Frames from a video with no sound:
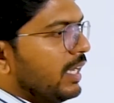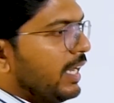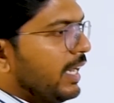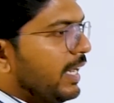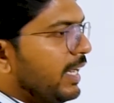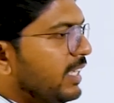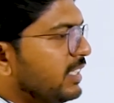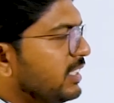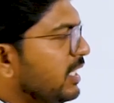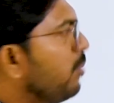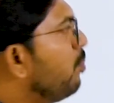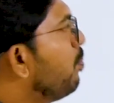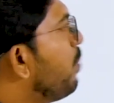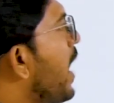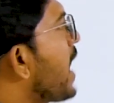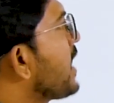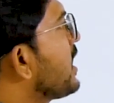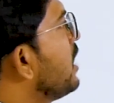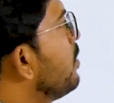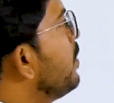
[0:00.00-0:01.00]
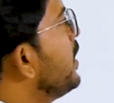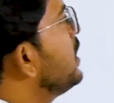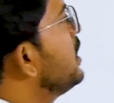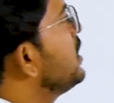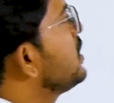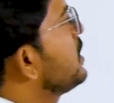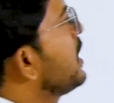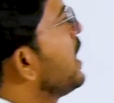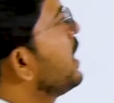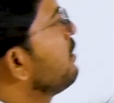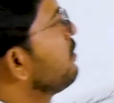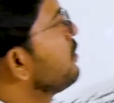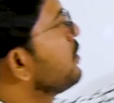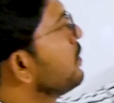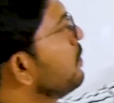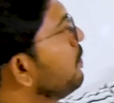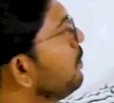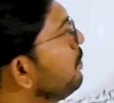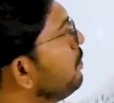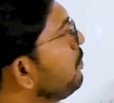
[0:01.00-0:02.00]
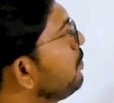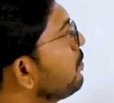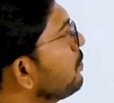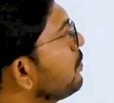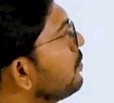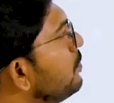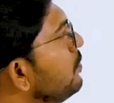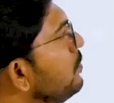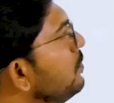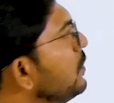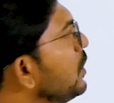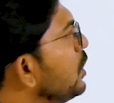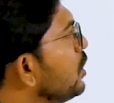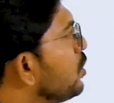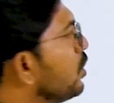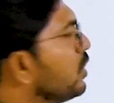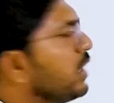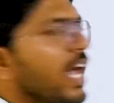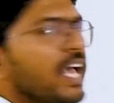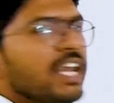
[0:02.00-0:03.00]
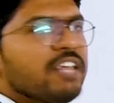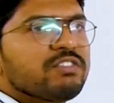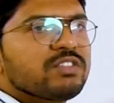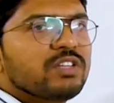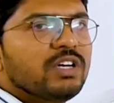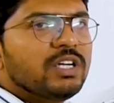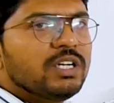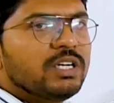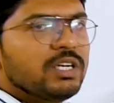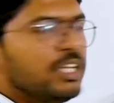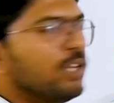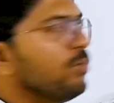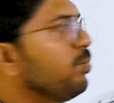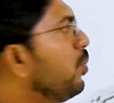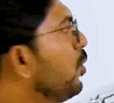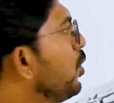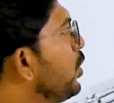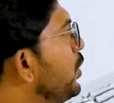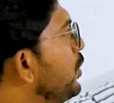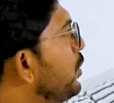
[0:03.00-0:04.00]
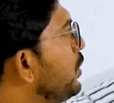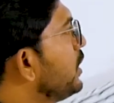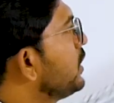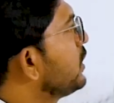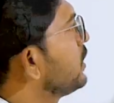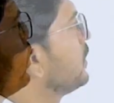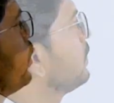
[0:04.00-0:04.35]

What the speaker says: it is impacted by these tariffs. So tariffs are import duties.